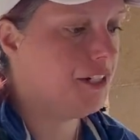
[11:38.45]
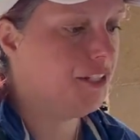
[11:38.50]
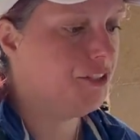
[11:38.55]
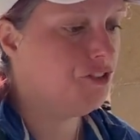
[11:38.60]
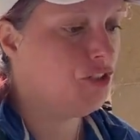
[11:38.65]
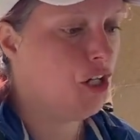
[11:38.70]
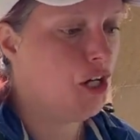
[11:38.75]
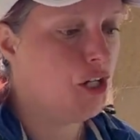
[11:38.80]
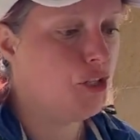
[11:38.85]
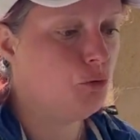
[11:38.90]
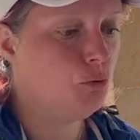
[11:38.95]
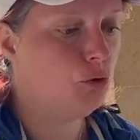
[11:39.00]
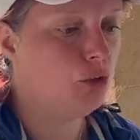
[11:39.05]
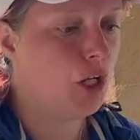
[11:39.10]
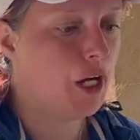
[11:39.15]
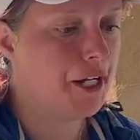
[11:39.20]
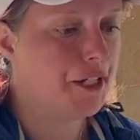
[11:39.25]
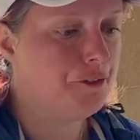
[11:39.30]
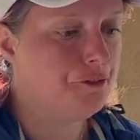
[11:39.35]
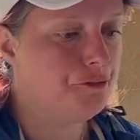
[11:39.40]
Eternal
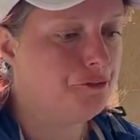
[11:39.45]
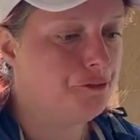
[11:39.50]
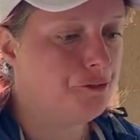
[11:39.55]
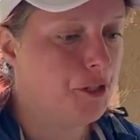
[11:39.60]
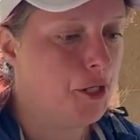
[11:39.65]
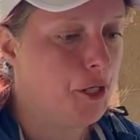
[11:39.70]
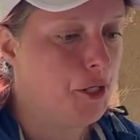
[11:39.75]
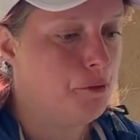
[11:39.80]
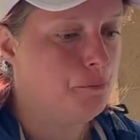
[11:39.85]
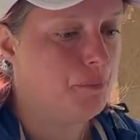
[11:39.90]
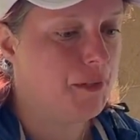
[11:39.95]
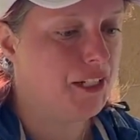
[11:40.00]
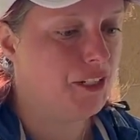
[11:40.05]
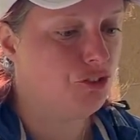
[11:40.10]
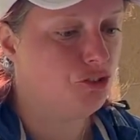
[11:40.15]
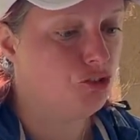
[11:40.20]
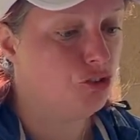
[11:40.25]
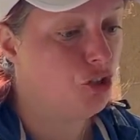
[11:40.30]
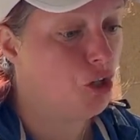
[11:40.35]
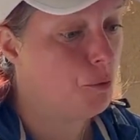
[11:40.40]
life
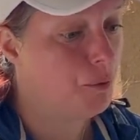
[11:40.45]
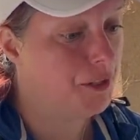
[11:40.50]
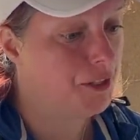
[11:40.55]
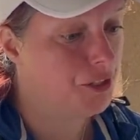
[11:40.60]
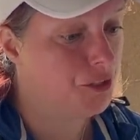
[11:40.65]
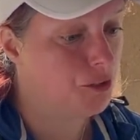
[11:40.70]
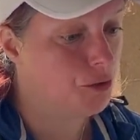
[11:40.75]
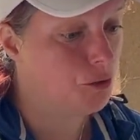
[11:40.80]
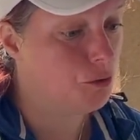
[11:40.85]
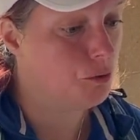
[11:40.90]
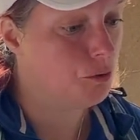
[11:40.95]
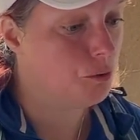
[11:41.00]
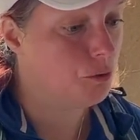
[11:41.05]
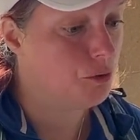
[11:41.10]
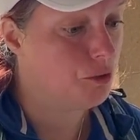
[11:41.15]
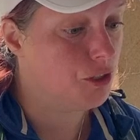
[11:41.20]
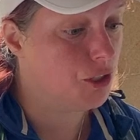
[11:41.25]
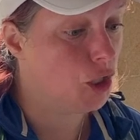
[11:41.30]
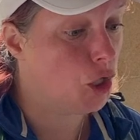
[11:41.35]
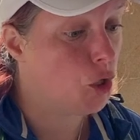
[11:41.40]
means knowing you,
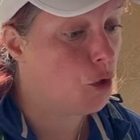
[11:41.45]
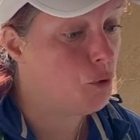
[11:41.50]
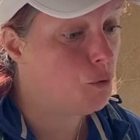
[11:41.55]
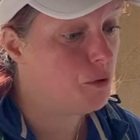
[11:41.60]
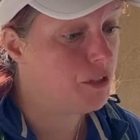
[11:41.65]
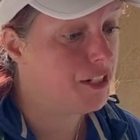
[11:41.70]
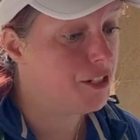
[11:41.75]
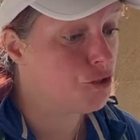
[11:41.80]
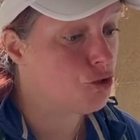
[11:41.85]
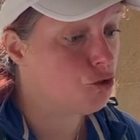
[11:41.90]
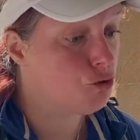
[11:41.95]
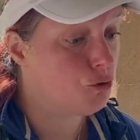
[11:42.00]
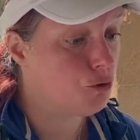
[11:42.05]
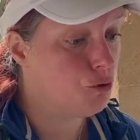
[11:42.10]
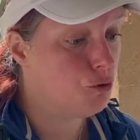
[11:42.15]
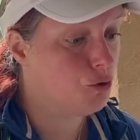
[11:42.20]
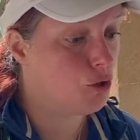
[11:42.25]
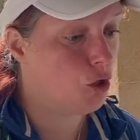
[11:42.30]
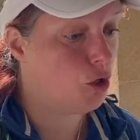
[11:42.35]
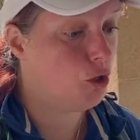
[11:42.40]
the only
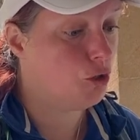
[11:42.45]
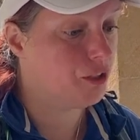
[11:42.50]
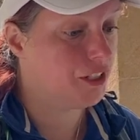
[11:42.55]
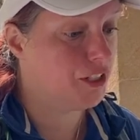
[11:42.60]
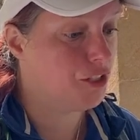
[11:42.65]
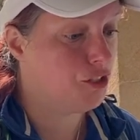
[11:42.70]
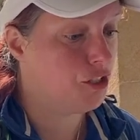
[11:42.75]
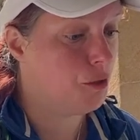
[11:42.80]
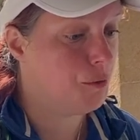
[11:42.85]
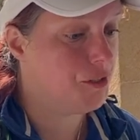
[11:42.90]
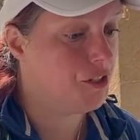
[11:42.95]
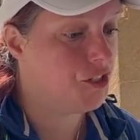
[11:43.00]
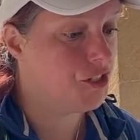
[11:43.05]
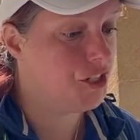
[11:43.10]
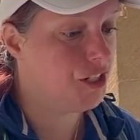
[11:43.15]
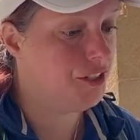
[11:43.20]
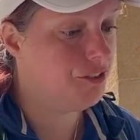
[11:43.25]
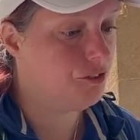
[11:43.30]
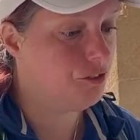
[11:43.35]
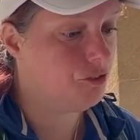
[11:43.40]
true God, and knowing
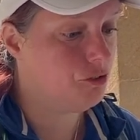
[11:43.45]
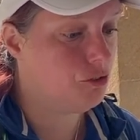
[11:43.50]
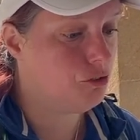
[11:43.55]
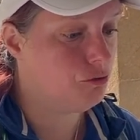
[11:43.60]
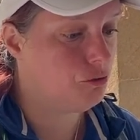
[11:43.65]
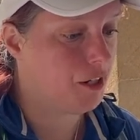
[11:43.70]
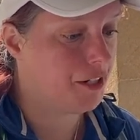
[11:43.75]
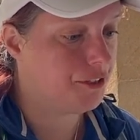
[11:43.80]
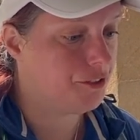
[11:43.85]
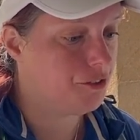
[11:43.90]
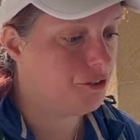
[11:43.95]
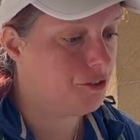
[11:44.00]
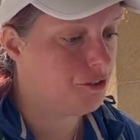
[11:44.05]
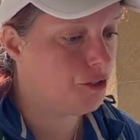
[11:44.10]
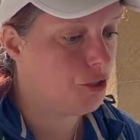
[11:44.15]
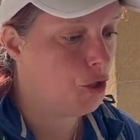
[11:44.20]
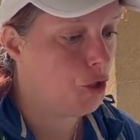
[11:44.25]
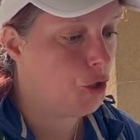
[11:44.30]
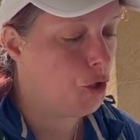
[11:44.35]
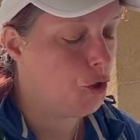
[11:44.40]
Jesus Christ,
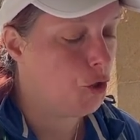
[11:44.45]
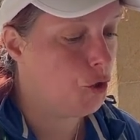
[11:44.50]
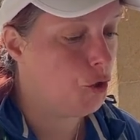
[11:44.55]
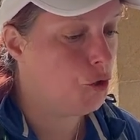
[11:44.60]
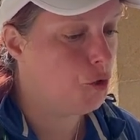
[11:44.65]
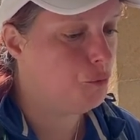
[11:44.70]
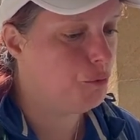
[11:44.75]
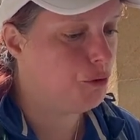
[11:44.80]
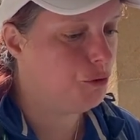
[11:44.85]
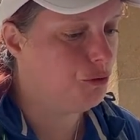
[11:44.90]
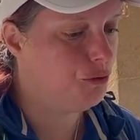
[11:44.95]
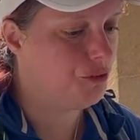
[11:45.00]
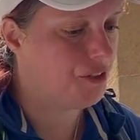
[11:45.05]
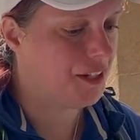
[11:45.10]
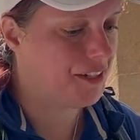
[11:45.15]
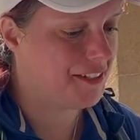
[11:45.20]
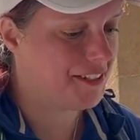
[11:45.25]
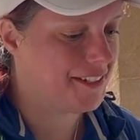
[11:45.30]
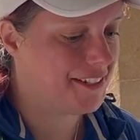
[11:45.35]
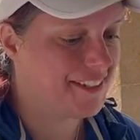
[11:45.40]
whom you
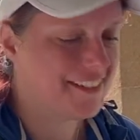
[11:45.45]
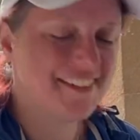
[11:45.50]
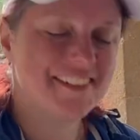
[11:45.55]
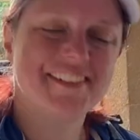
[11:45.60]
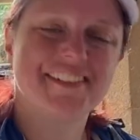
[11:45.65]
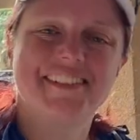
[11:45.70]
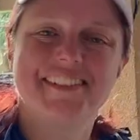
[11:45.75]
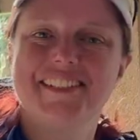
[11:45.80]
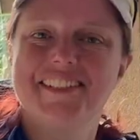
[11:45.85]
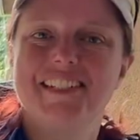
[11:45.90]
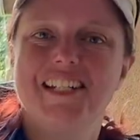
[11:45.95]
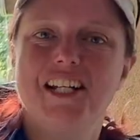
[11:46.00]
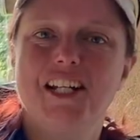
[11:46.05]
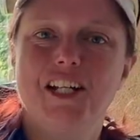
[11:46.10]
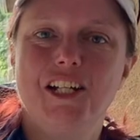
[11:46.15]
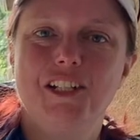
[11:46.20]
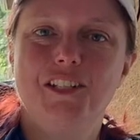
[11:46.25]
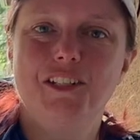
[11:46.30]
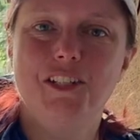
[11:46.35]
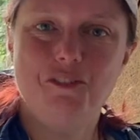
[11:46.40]
sent.
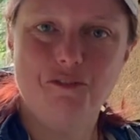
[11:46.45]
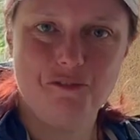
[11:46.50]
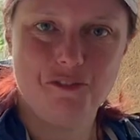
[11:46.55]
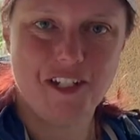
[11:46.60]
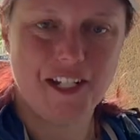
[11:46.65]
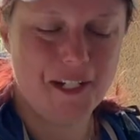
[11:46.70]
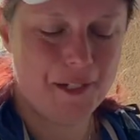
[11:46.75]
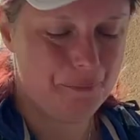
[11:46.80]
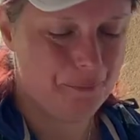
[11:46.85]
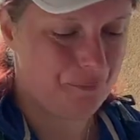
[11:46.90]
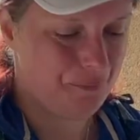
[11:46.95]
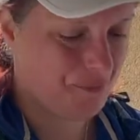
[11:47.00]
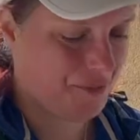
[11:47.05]
Lovely.